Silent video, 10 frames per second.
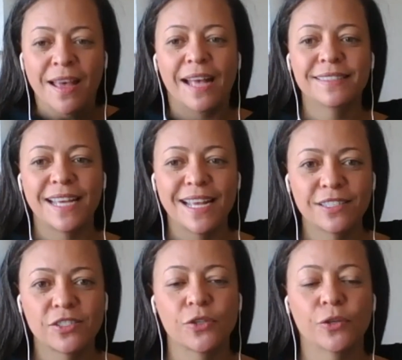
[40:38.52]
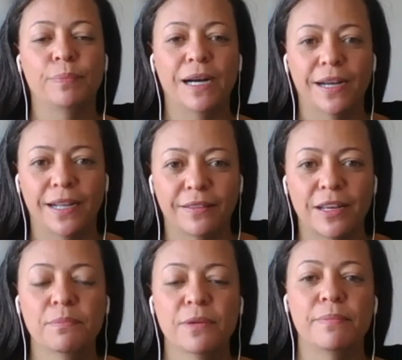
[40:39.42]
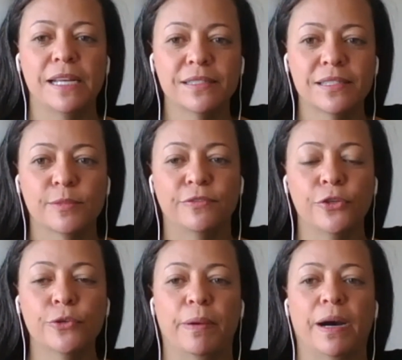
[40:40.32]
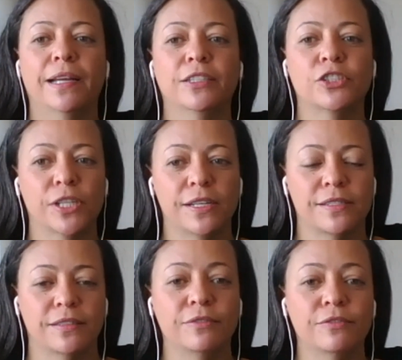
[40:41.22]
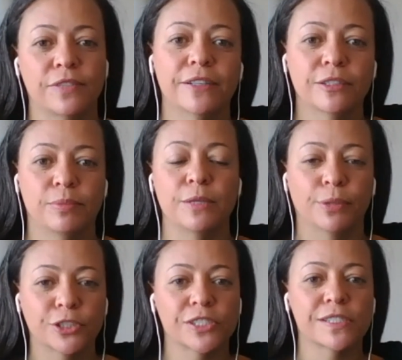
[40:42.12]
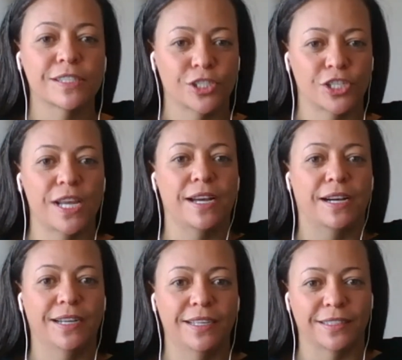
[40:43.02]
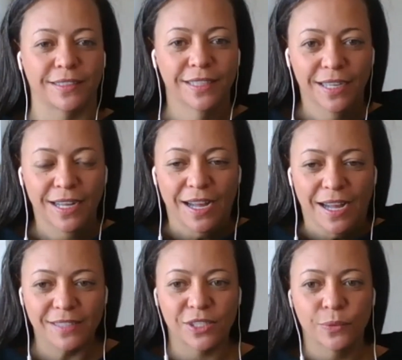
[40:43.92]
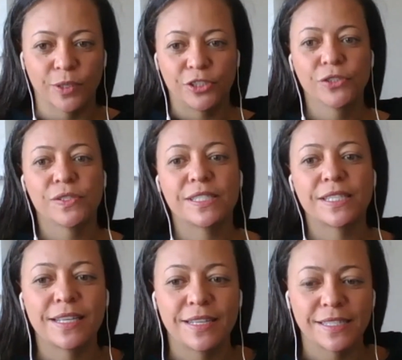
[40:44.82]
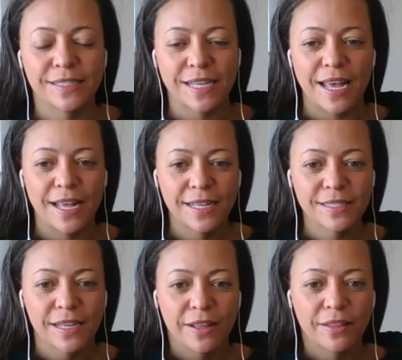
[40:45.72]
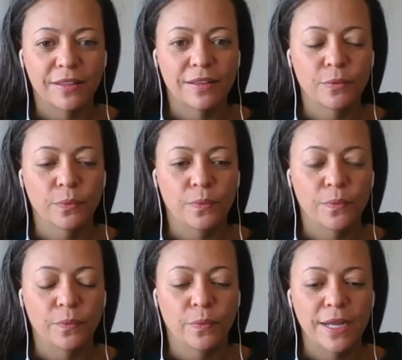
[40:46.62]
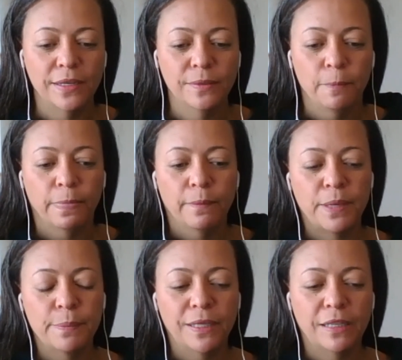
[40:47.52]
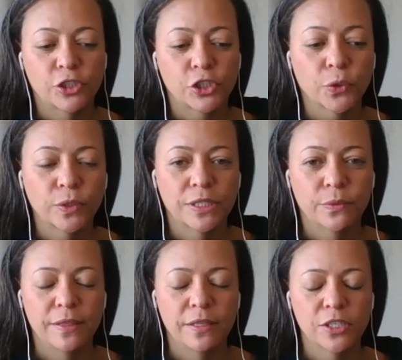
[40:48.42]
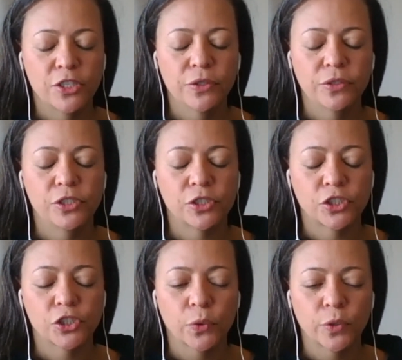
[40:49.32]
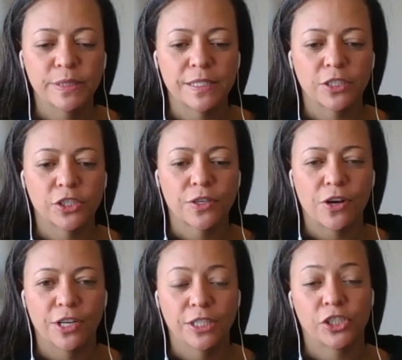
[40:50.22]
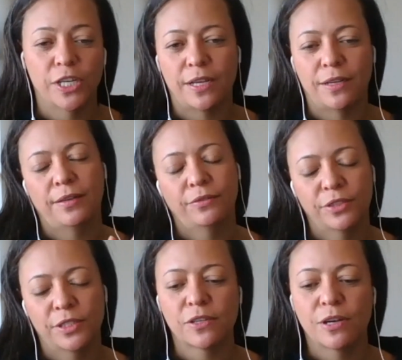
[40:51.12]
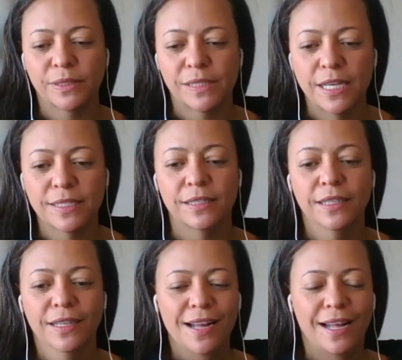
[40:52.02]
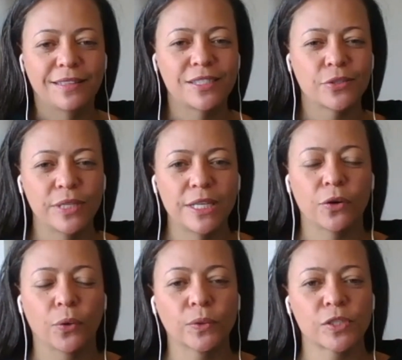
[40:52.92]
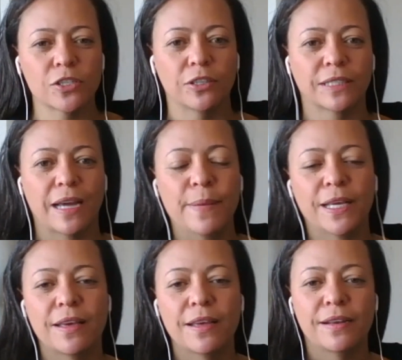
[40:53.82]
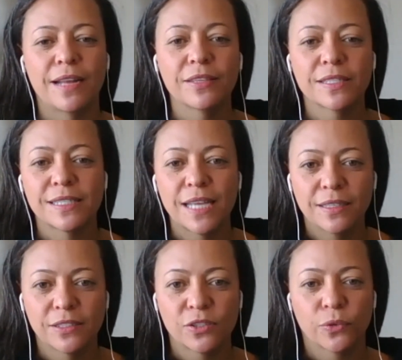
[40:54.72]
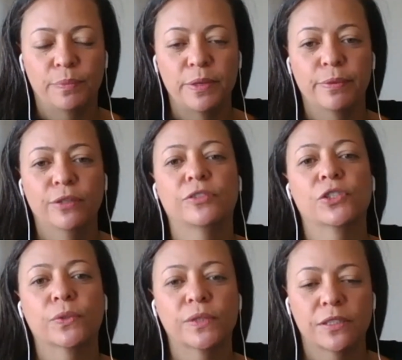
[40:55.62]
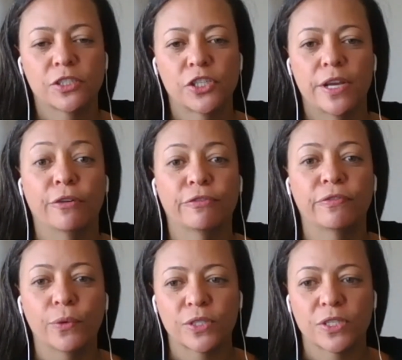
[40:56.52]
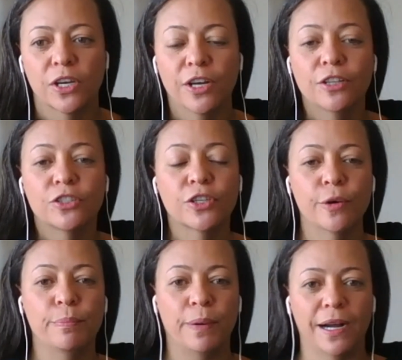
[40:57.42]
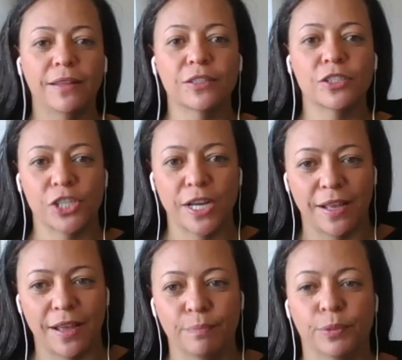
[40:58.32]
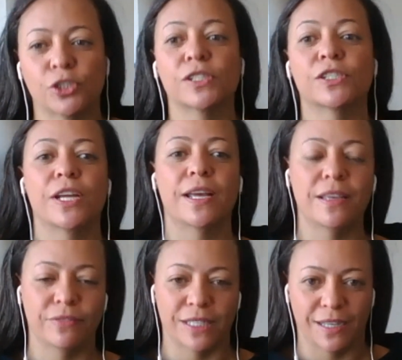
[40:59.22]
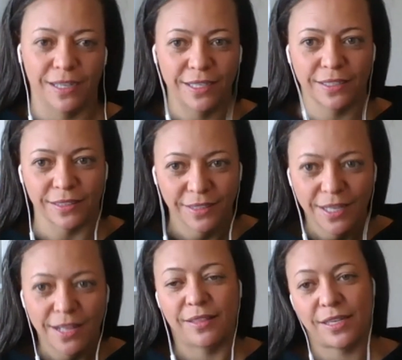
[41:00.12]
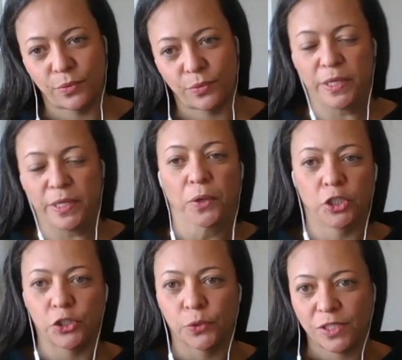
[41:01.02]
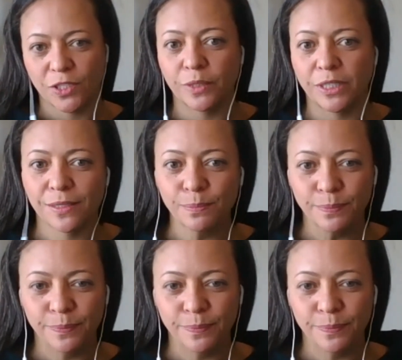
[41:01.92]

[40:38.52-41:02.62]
And as you're buying, that momentum of you buying shares invariably pushes the share higher. And so what you see is, when people have shorted, when there's a huge short position on a share, like for example Tesla, and these recalls start coming in, and the sellers or the people who have shorted the share are forced to go buy the share and push the share even higher, that's what we call a short squeeze.